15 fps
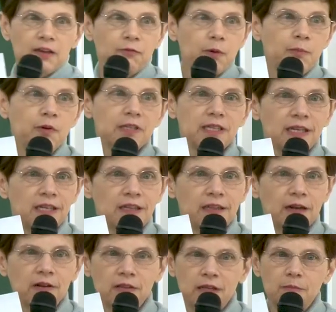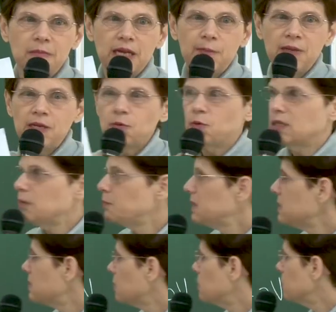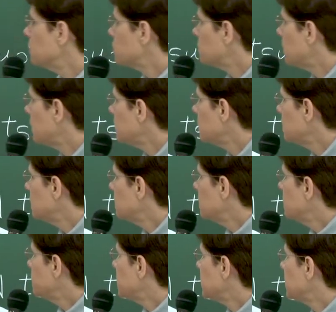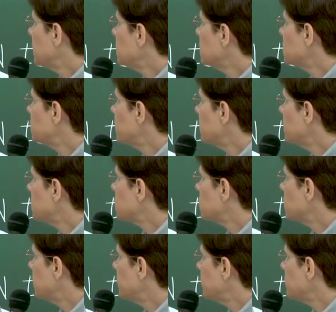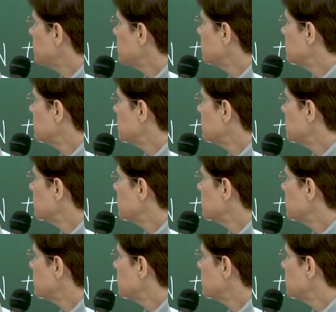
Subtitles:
If we put e there, then maybe it wouldn't be so neutral. But here it's very short.